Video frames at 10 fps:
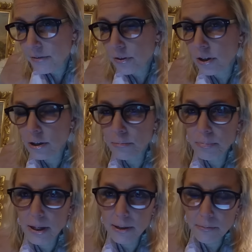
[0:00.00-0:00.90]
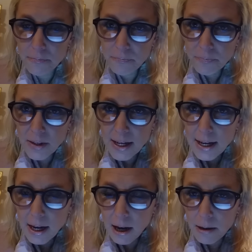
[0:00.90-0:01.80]
difficult but
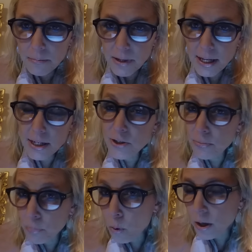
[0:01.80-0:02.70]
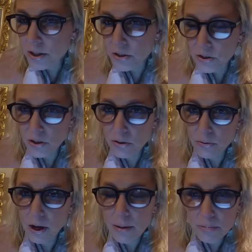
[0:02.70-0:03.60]
um, it is important
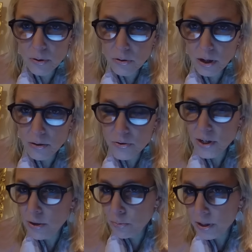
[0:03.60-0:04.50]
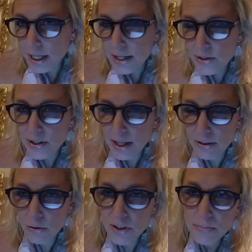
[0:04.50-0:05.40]
to uproot those and realize that
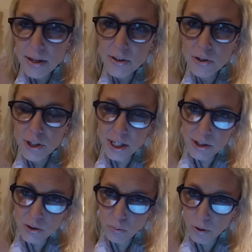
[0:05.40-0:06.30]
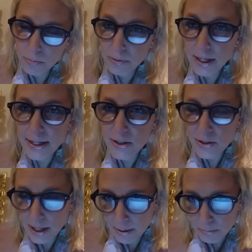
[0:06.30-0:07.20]
those messages were
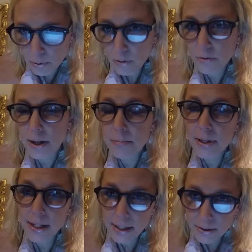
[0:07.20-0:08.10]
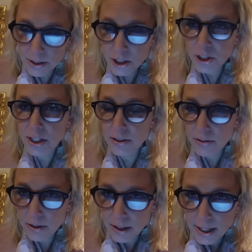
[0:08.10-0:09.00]
placed and programmed and
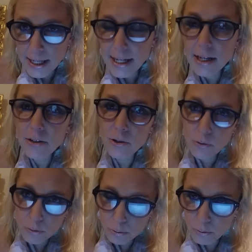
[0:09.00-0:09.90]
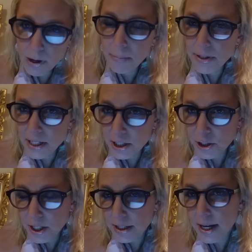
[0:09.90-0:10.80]
conditioned in you through
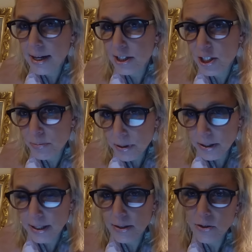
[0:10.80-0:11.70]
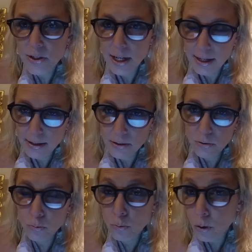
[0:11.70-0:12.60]
repetition and experience and
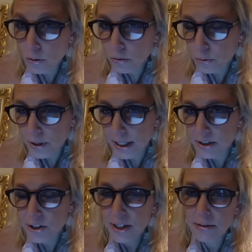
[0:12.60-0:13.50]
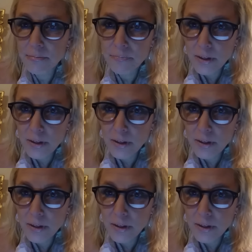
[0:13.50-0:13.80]
role creation,